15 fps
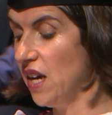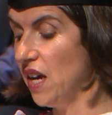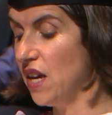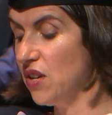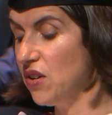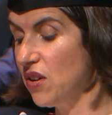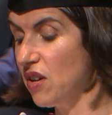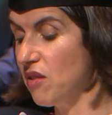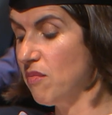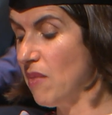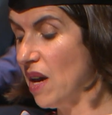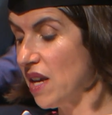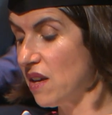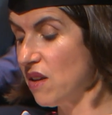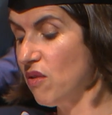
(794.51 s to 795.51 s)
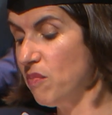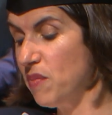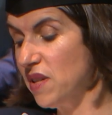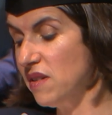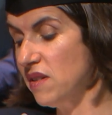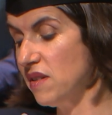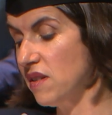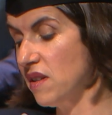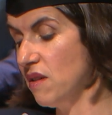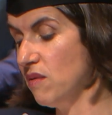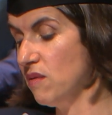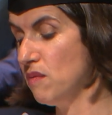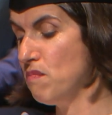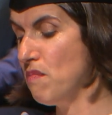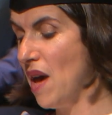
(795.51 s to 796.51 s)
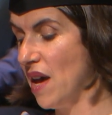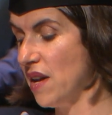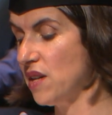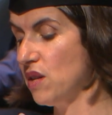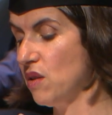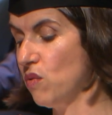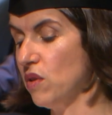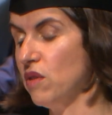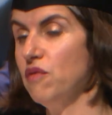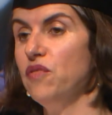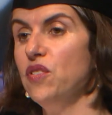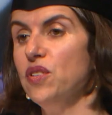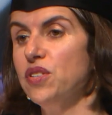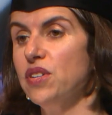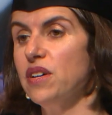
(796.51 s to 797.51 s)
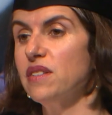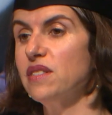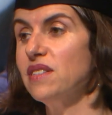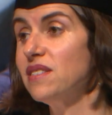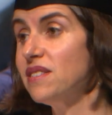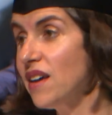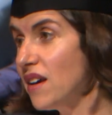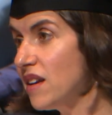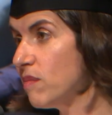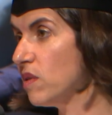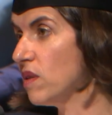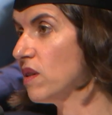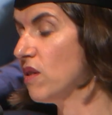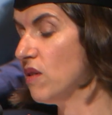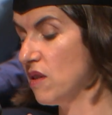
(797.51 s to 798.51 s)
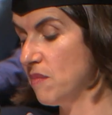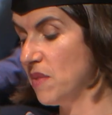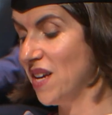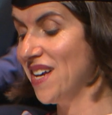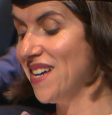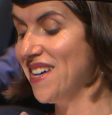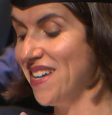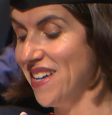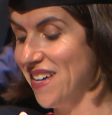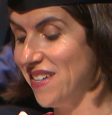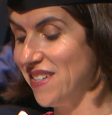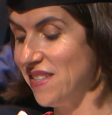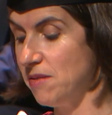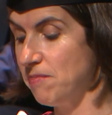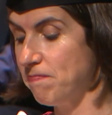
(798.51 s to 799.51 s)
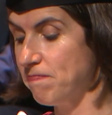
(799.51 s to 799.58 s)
and you can make your business skills match what the future sustainable economy needs.